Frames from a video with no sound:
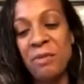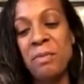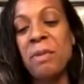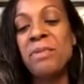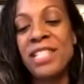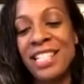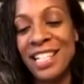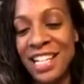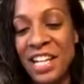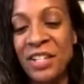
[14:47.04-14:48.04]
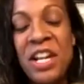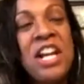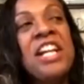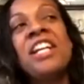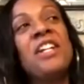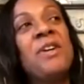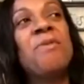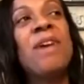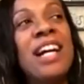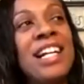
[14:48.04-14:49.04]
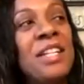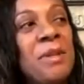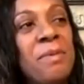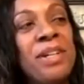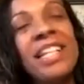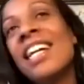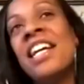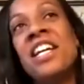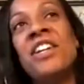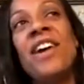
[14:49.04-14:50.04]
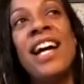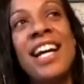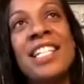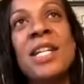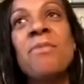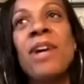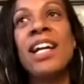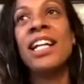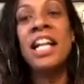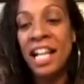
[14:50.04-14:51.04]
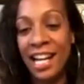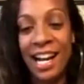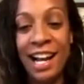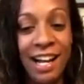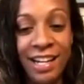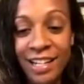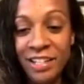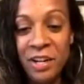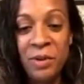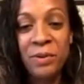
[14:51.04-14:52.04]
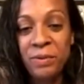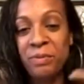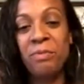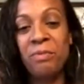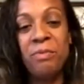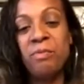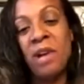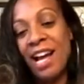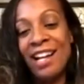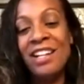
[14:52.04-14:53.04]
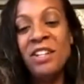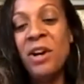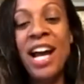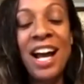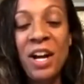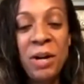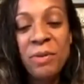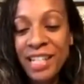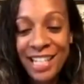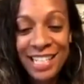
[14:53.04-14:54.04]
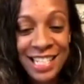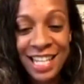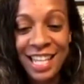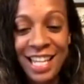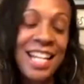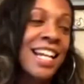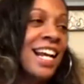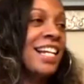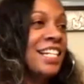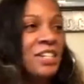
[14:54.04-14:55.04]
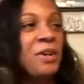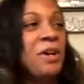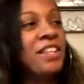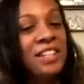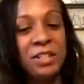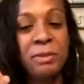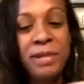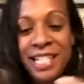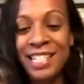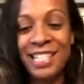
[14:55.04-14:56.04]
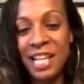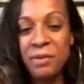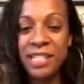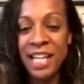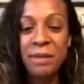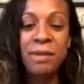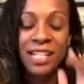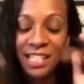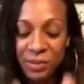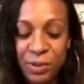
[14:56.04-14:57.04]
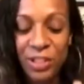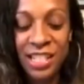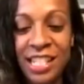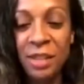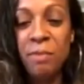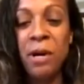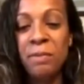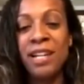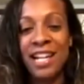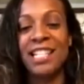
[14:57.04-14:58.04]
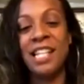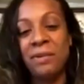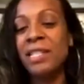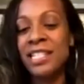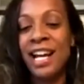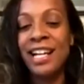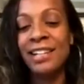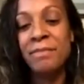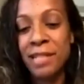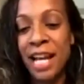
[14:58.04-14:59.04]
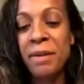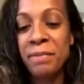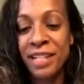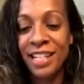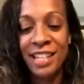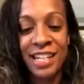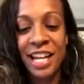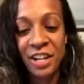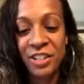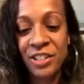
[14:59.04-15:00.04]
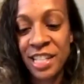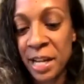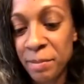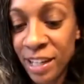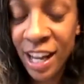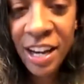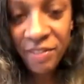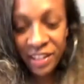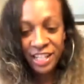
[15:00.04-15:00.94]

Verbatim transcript: remember sitting down you know writing the book you know as i'm writing like i didn't know I didn't know how I would get to the end. I didn't know all the little pieces that would take place. It was just in the moment as I was typing, and the characters came to life, and